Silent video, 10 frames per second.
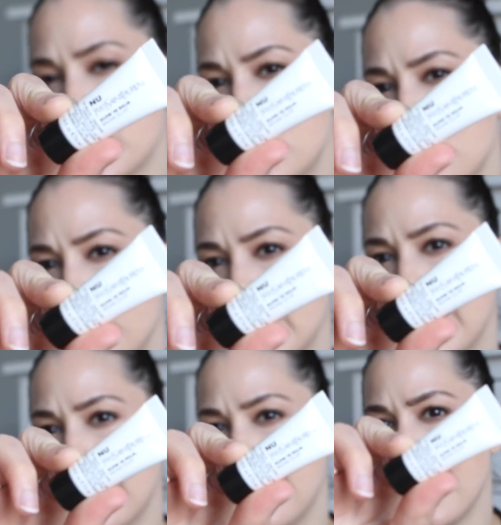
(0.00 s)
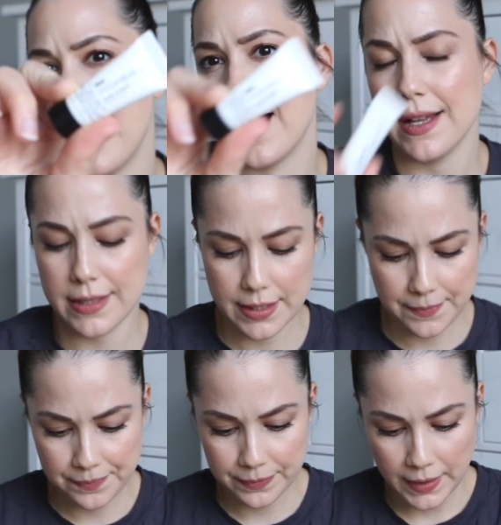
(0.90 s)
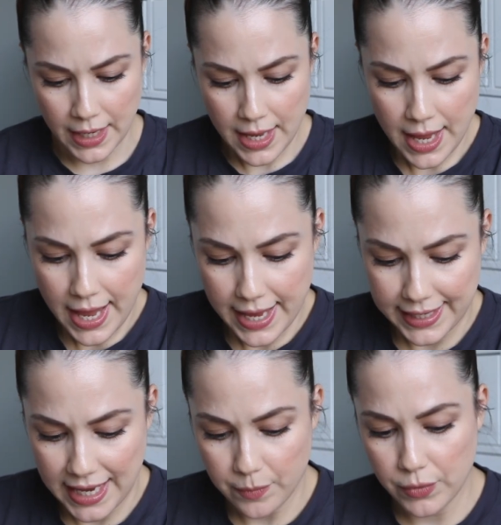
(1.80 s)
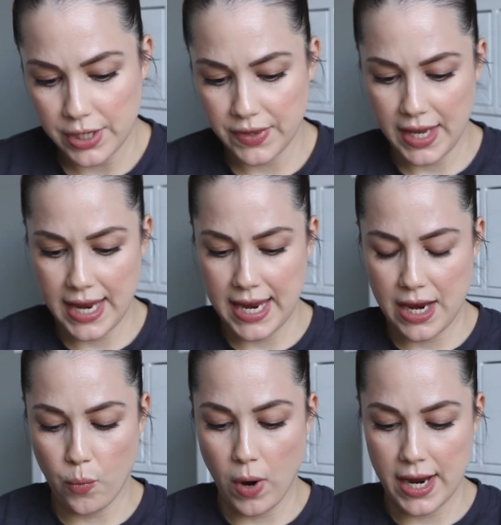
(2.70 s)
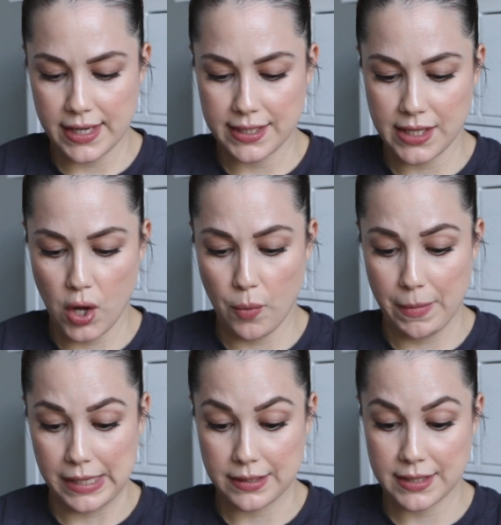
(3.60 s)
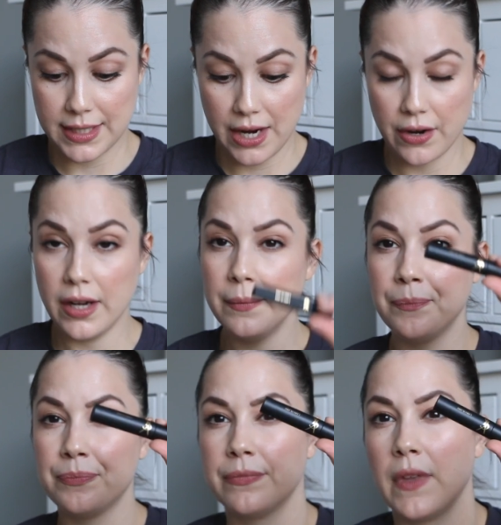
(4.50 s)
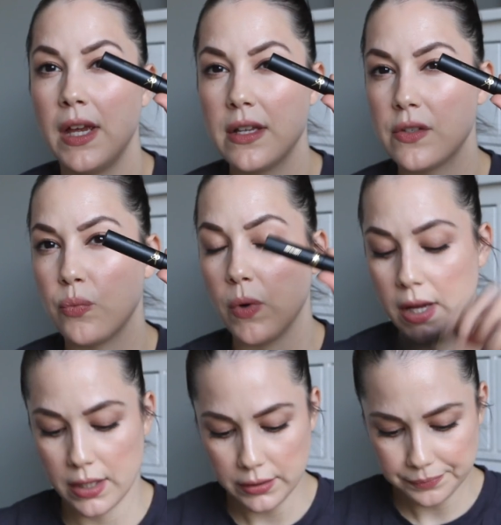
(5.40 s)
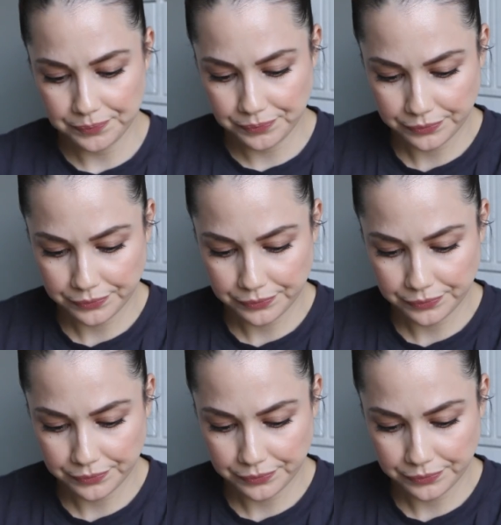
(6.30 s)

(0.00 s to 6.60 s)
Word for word: tube like that. It came with a YSL mascara as well.